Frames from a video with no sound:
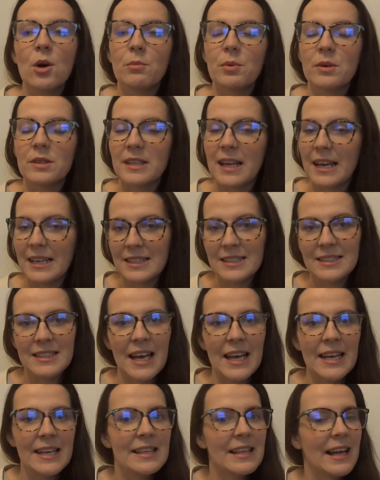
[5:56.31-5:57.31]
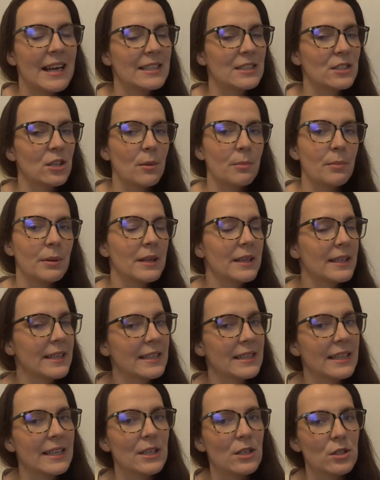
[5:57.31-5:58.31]
but like I say, that is
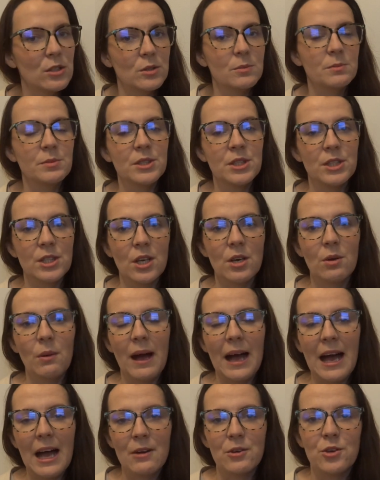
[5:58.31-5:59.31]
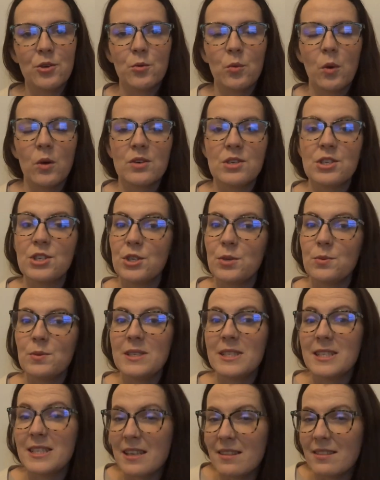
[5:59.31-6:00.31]
completely up to you how you want to
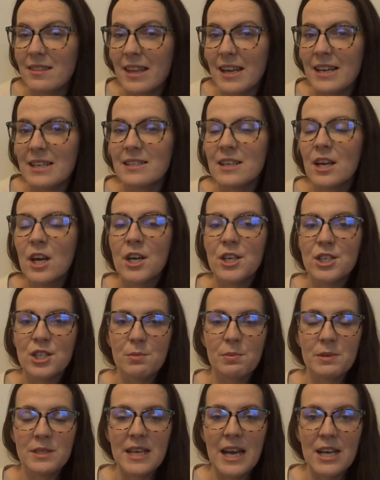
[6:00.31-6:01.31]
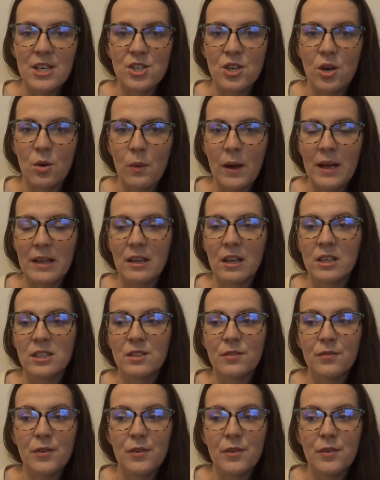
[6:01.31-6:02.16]
sin this to protect your weight loss.